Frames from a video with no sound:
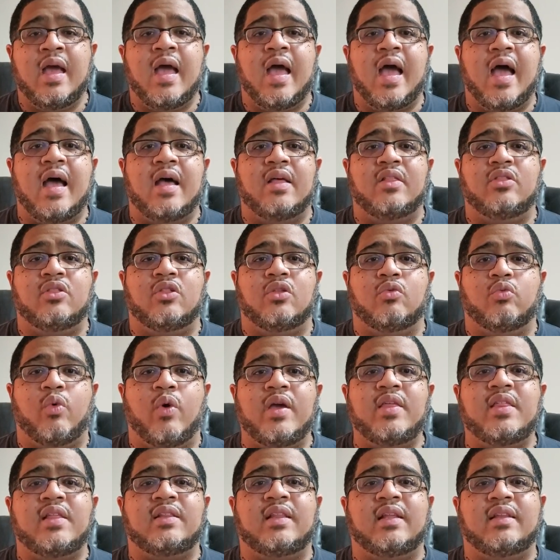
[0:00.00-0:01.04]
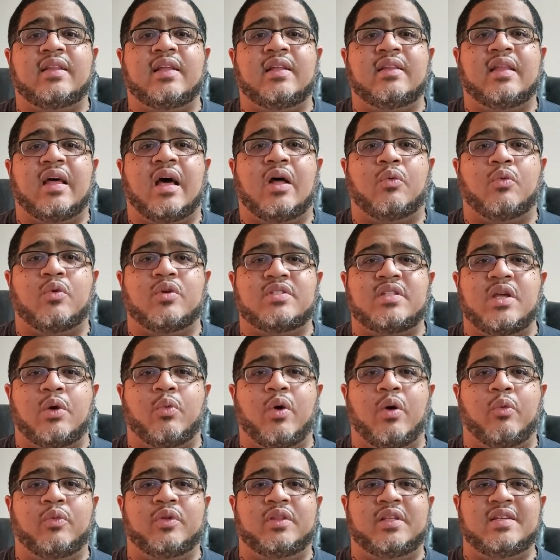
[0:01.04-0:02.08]
And the way that they did that was they
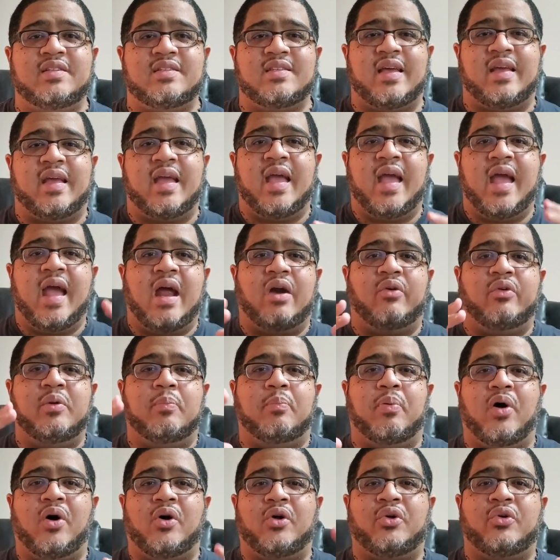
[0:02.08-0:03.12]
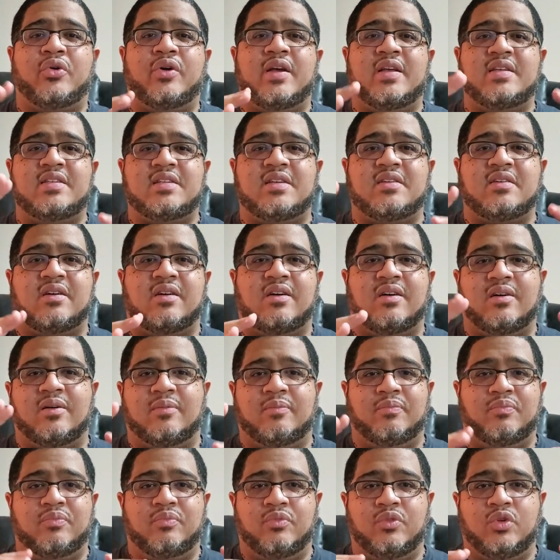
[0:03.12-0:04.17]
went with these like Harry Potter esque
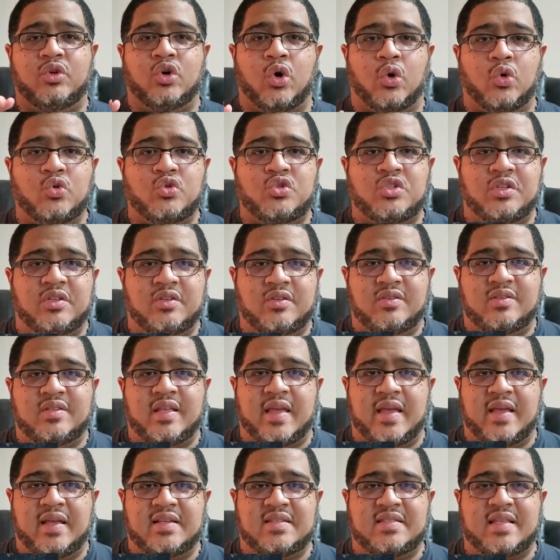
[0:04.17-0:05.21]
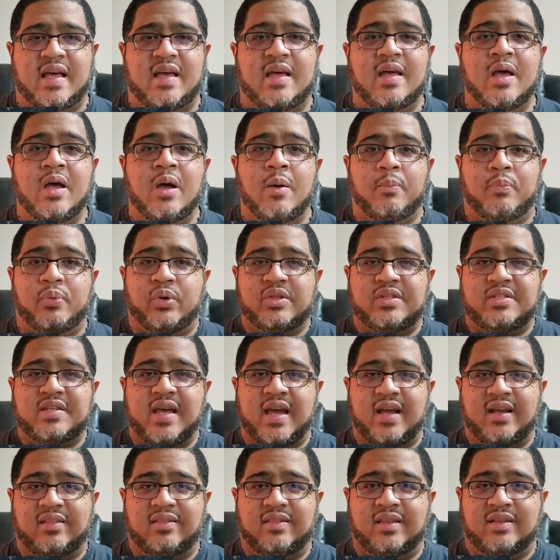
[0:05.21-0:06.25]
um, ghost things that
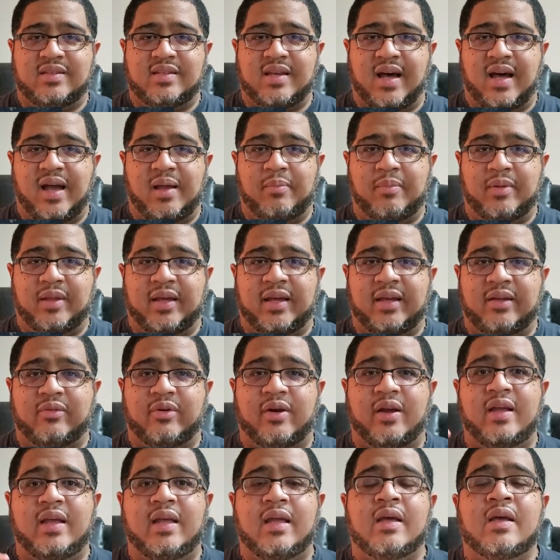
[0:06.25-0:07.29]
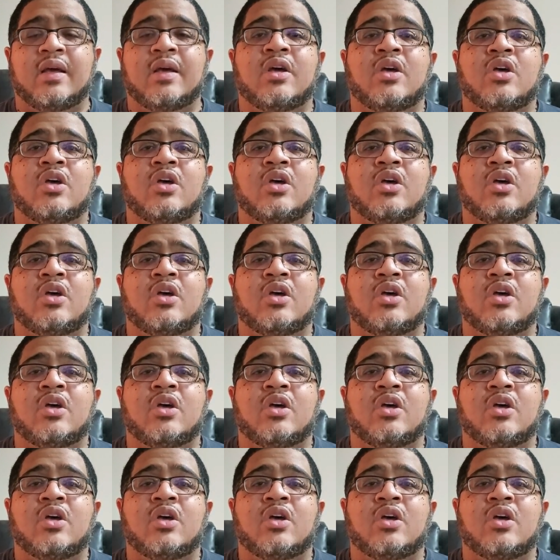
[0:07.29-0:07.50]
protect the timeline, right?